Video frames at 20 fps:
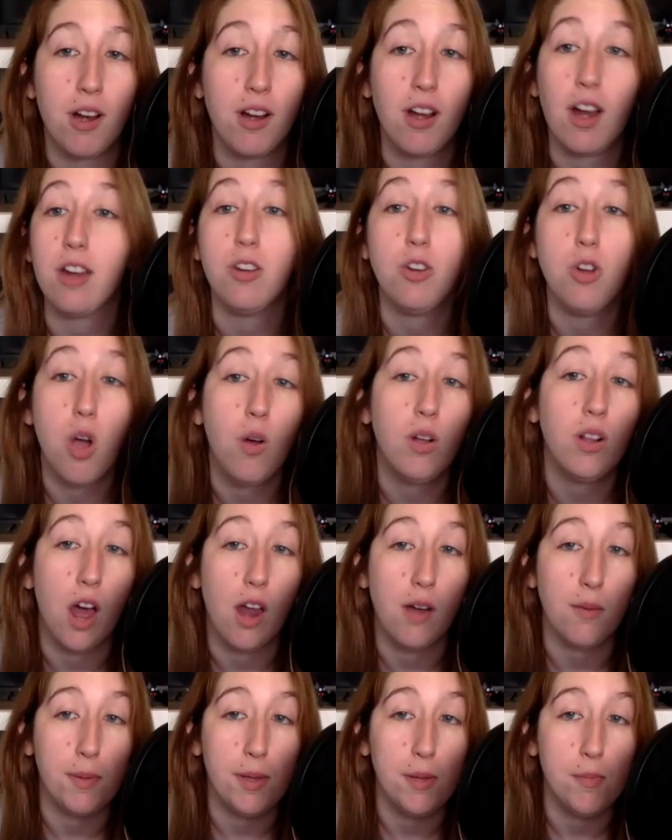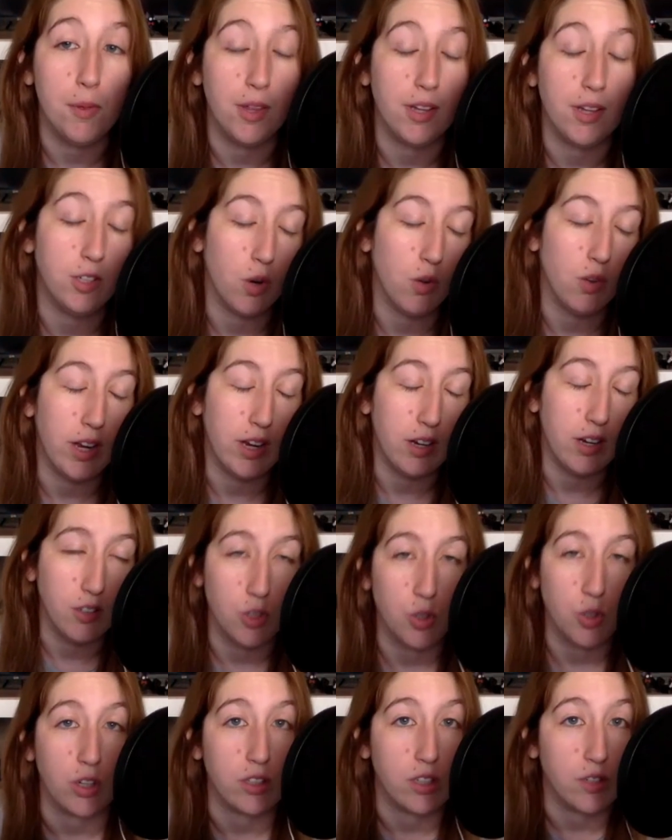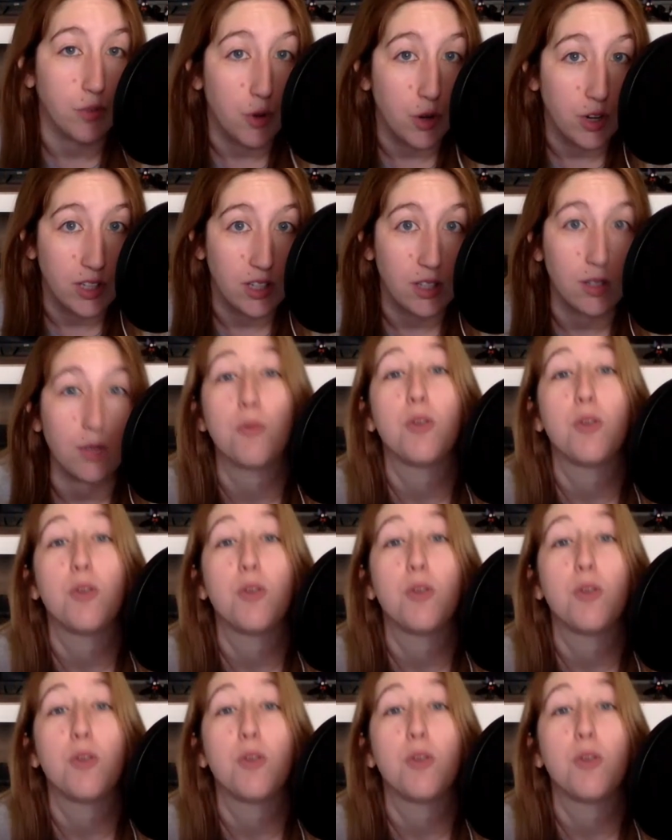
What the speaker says: And I know a lot of people that don't like constructive criticism,